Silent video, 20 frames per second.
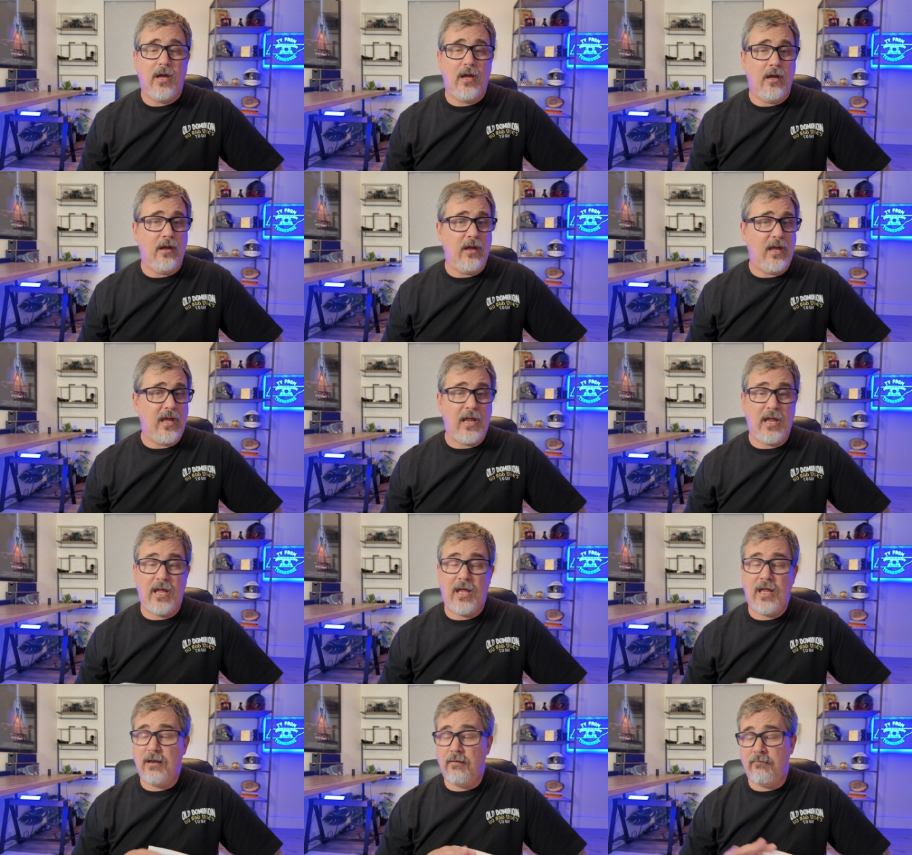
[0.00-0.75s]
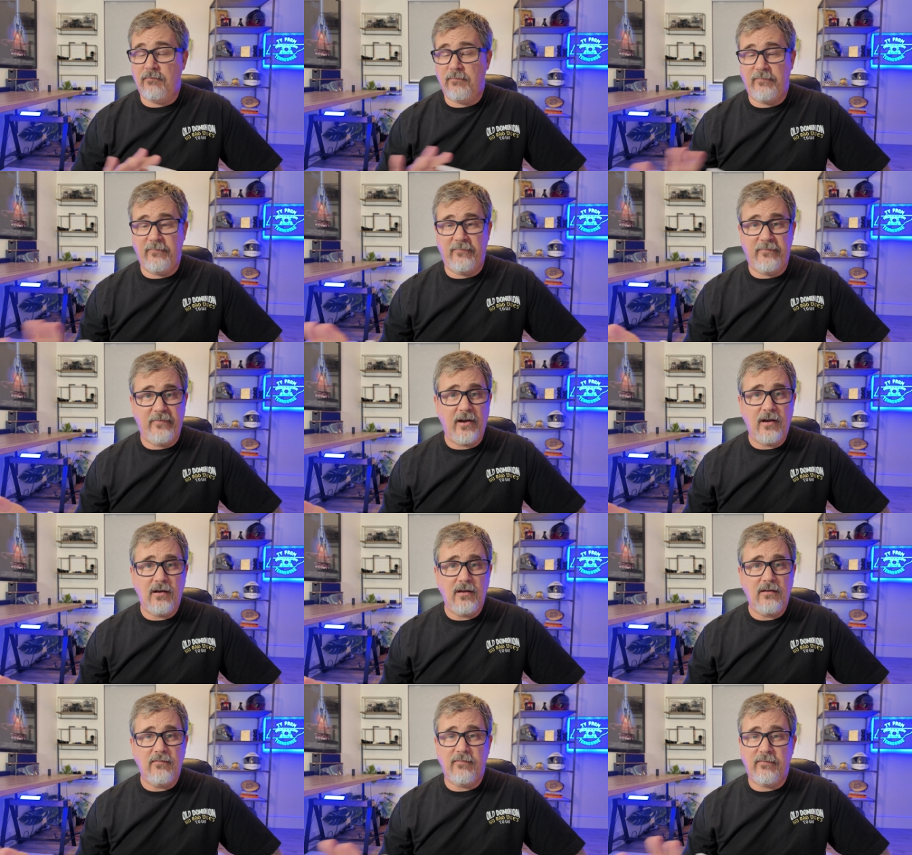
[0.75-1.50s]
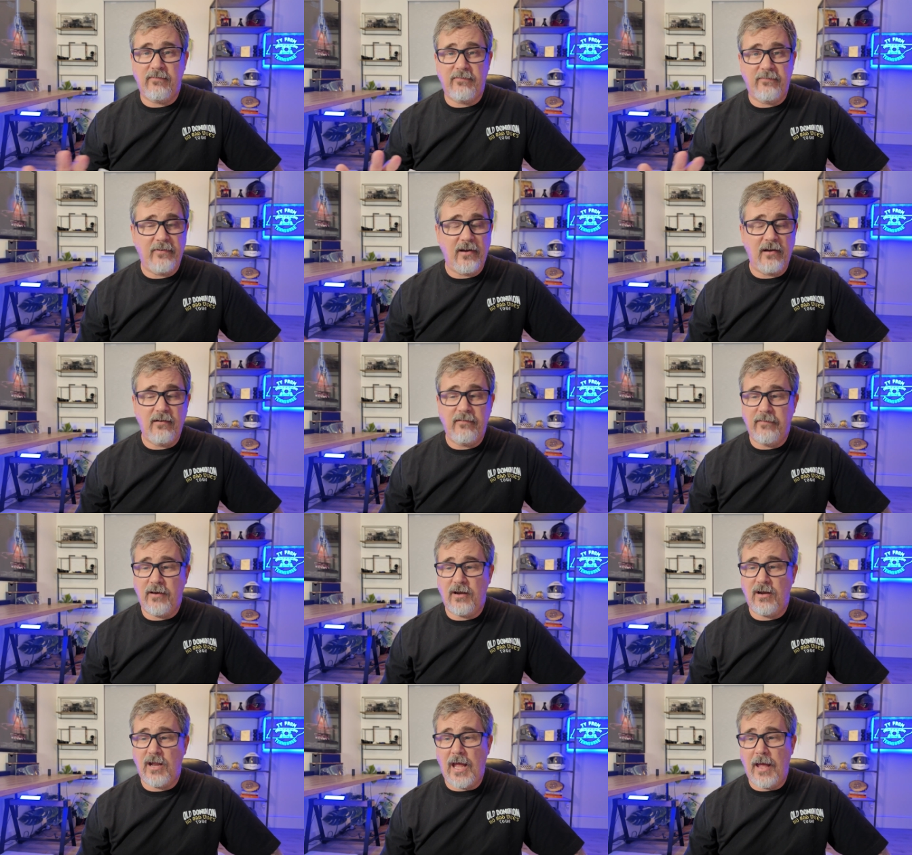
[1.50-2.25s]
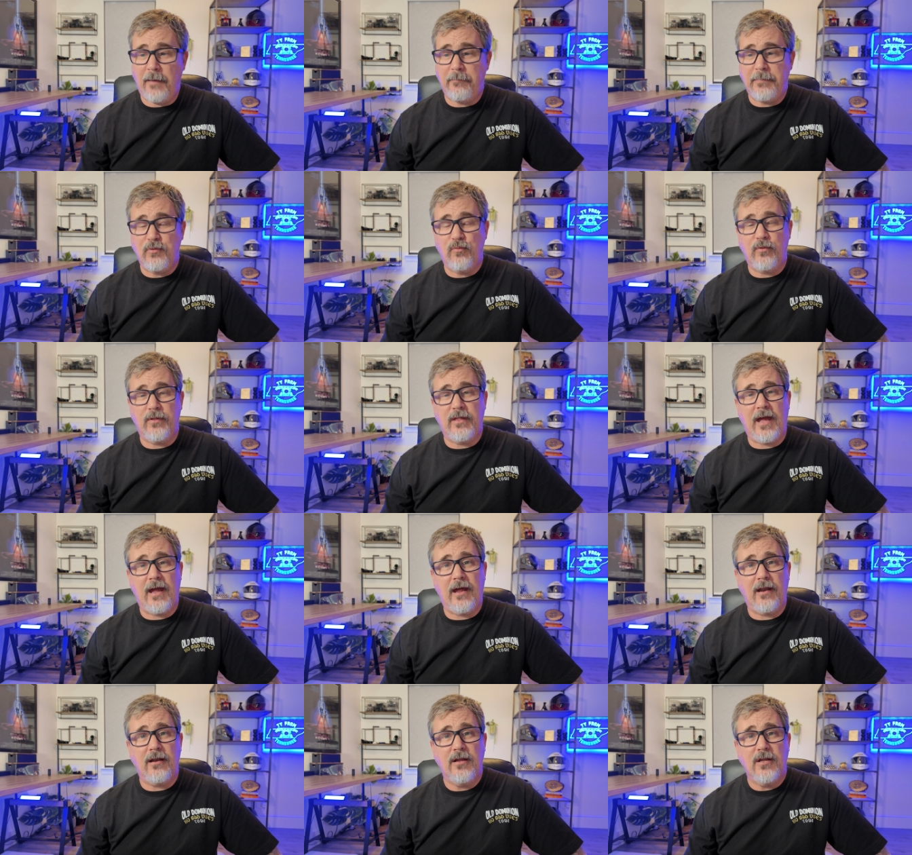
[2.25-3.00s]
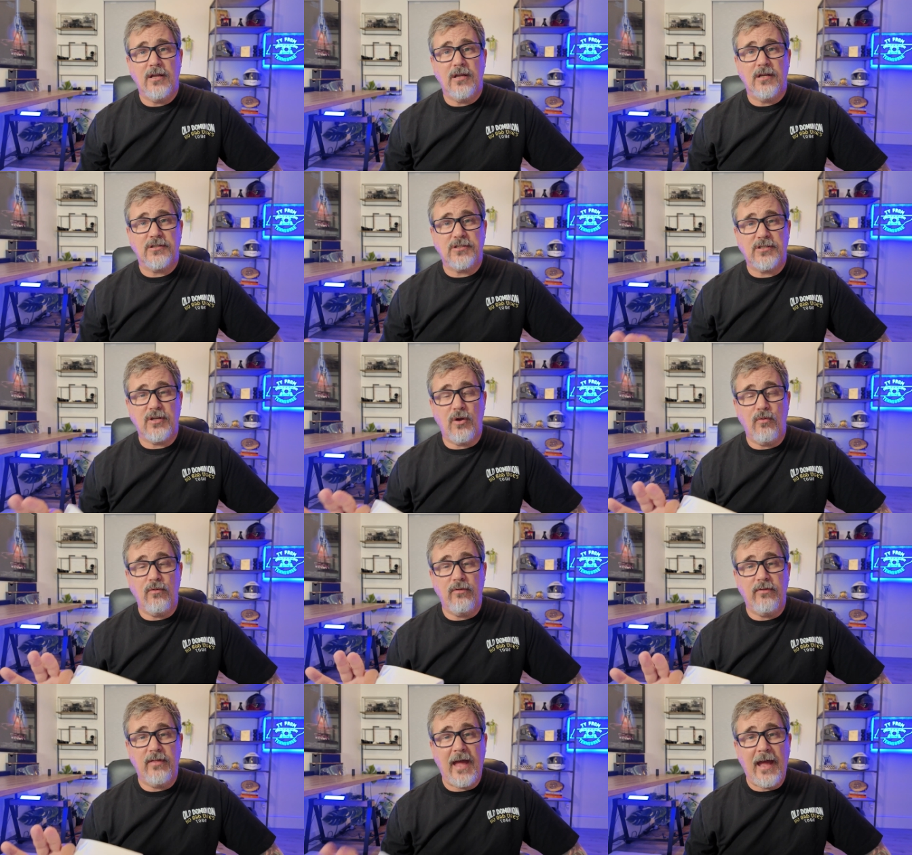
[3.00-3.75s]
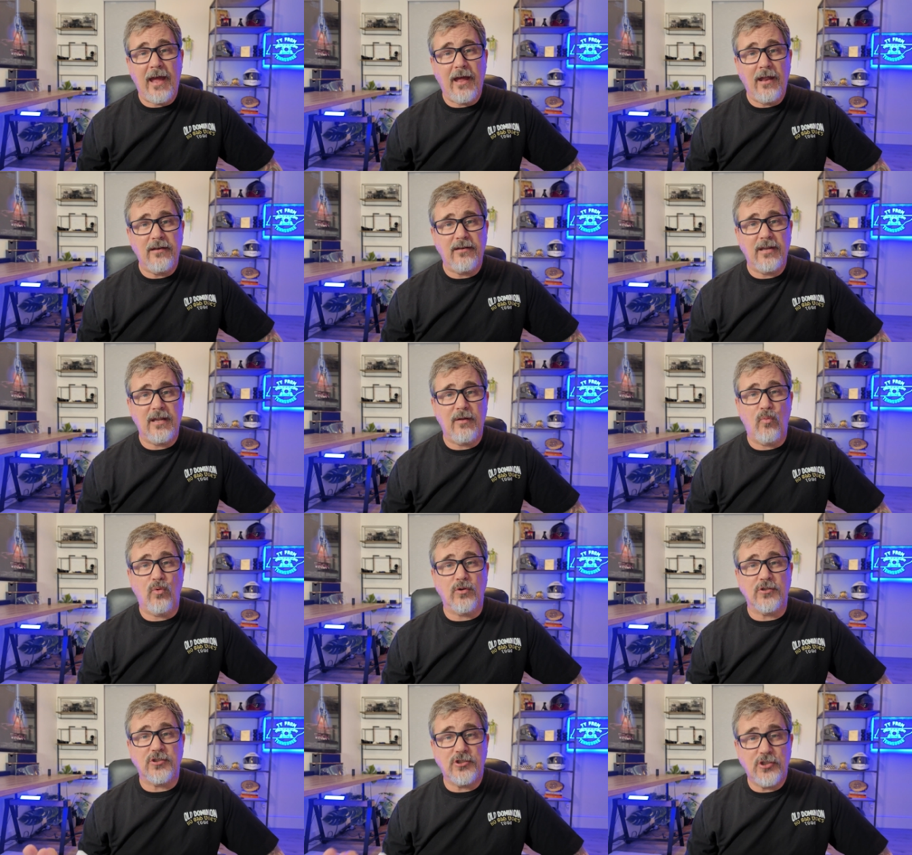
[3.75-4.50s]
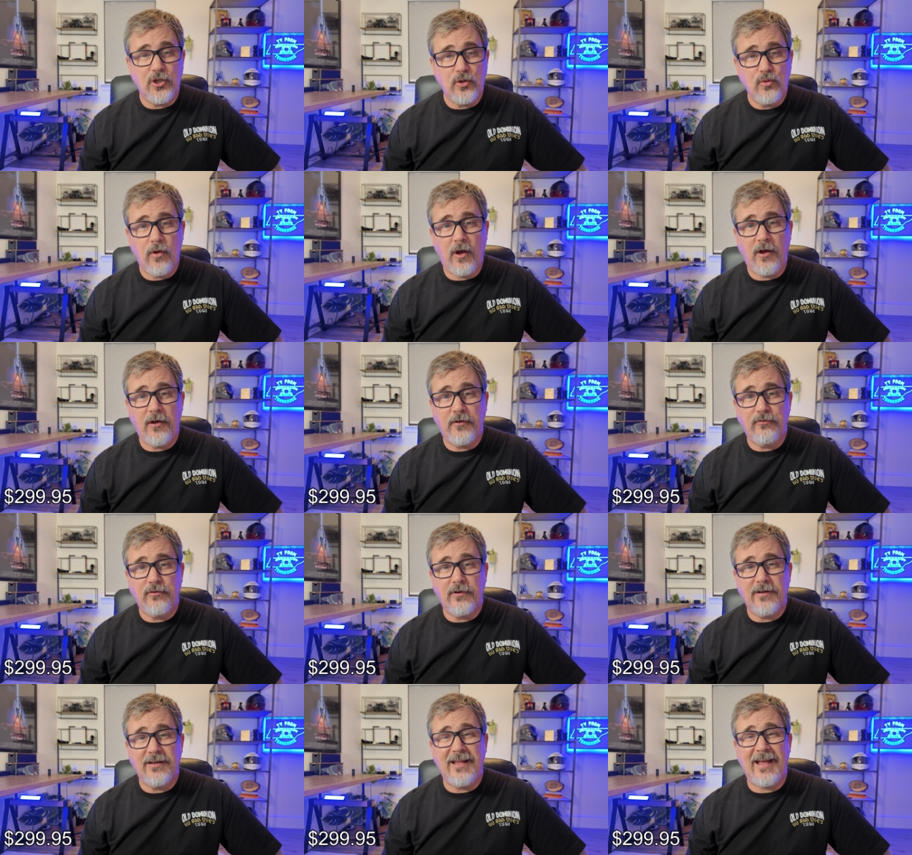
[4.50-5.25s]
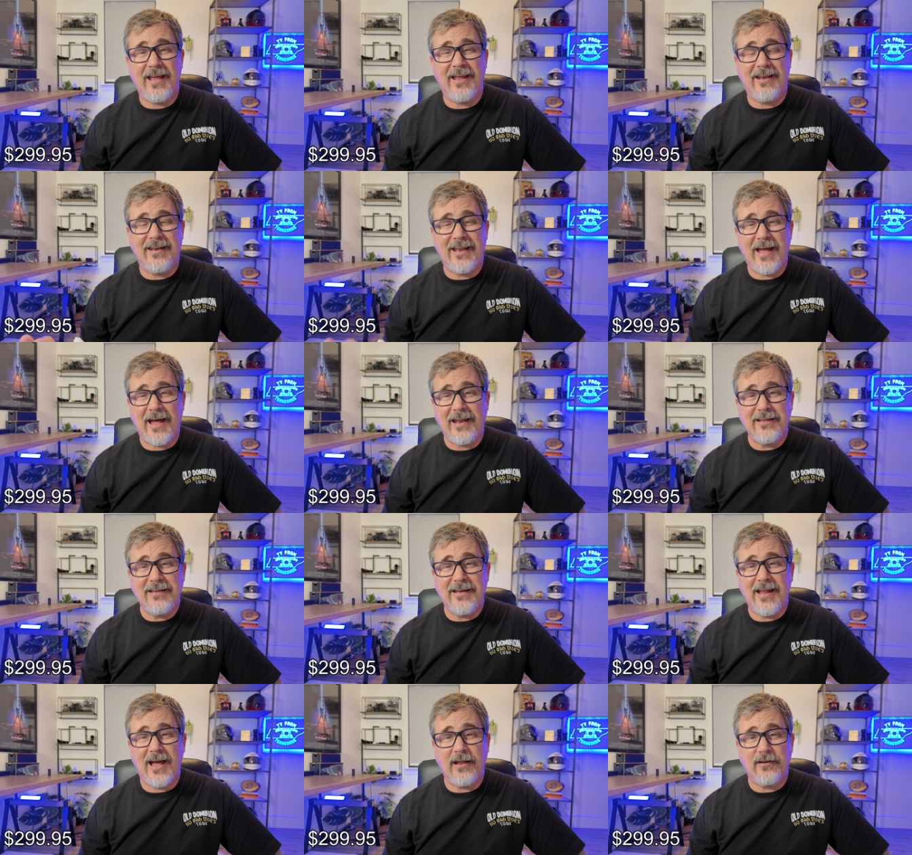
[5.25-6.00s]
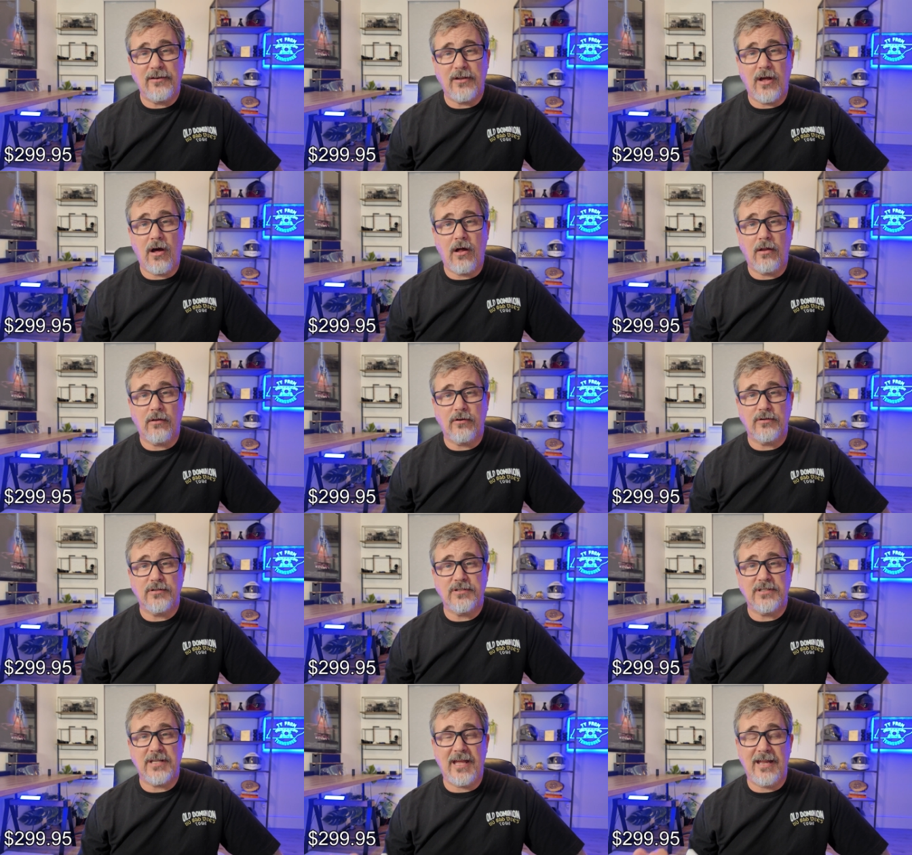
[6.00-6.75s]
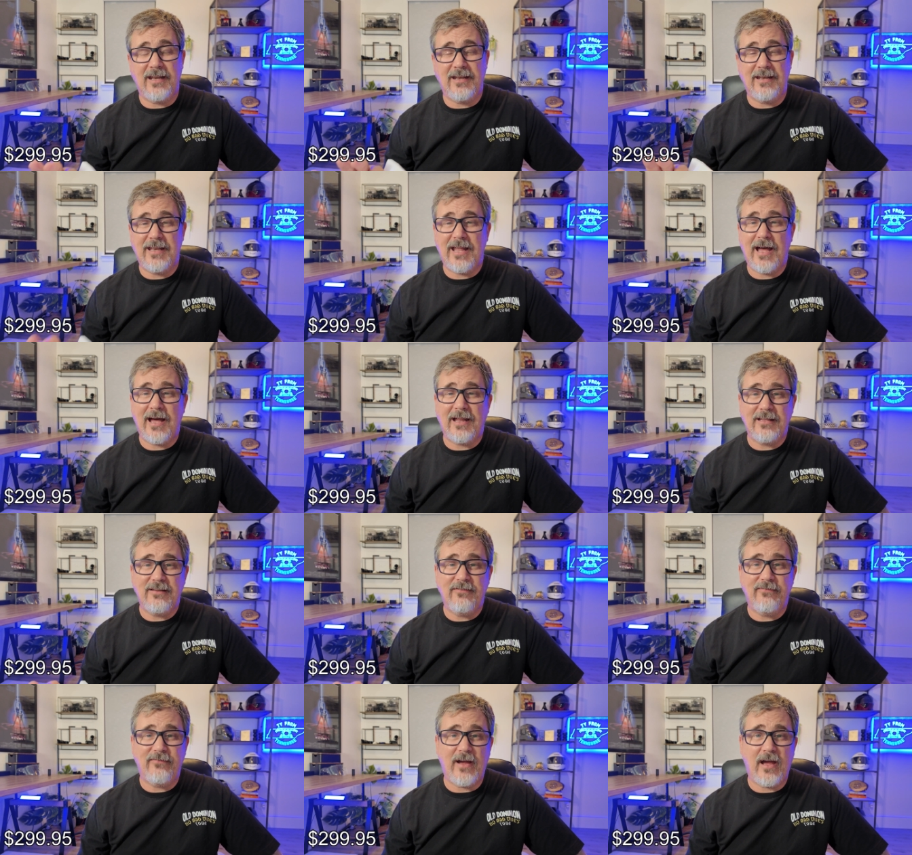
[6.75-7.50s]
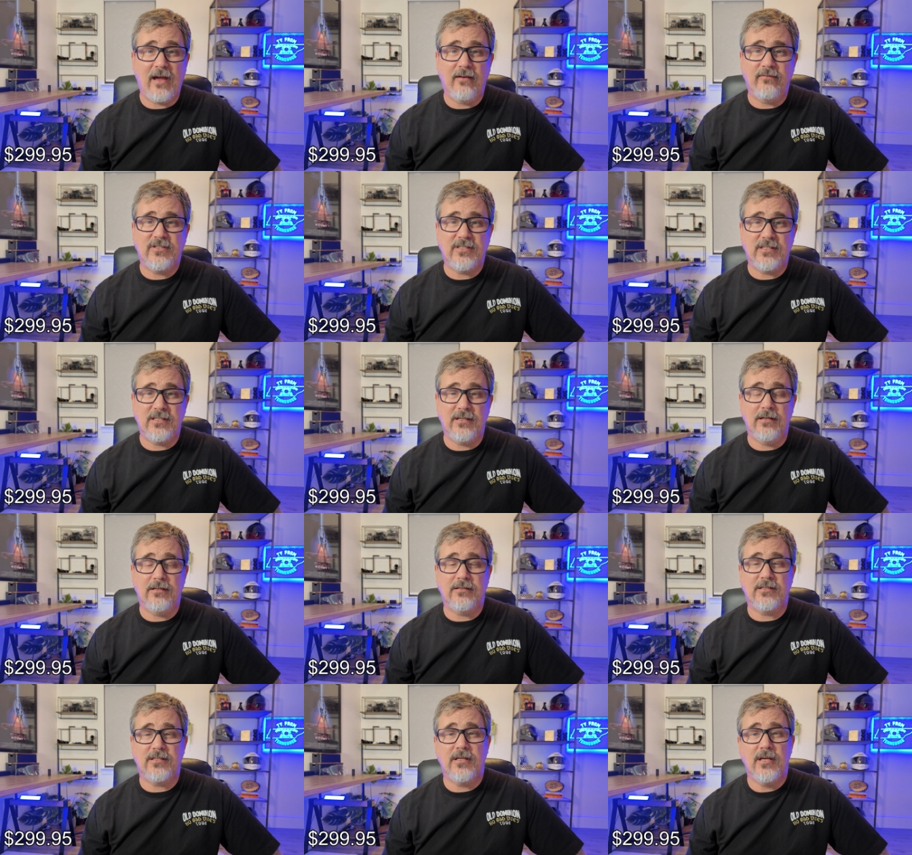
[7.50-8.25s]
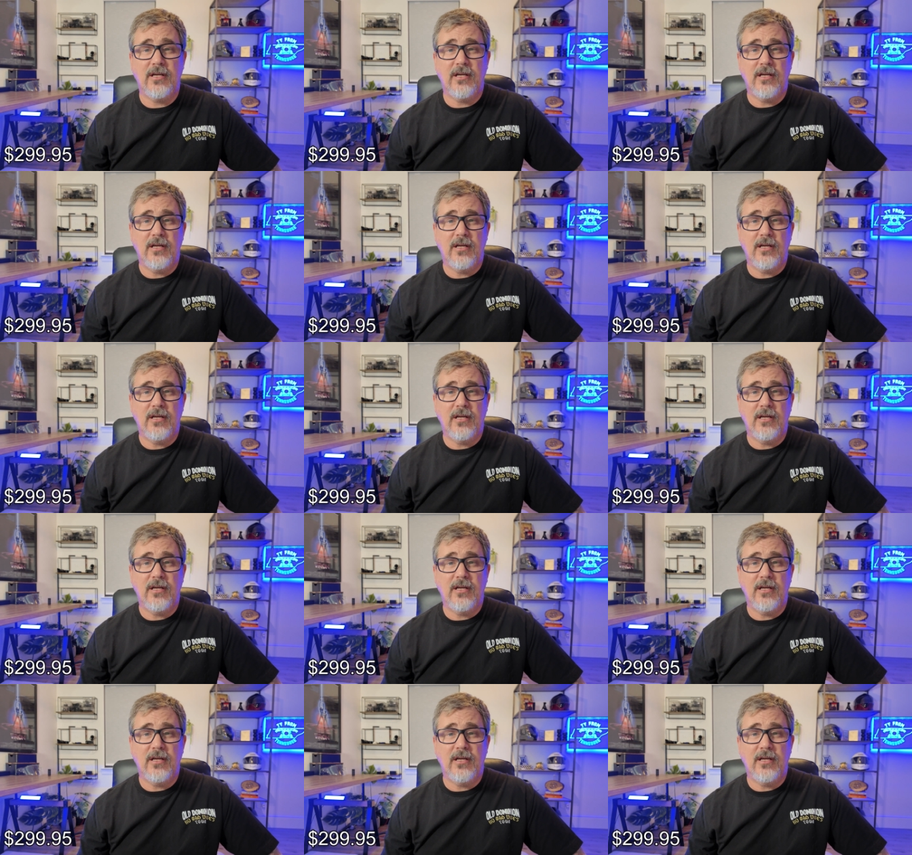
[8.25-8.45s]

and I'm very, very, very happy with that. So that was $299.95.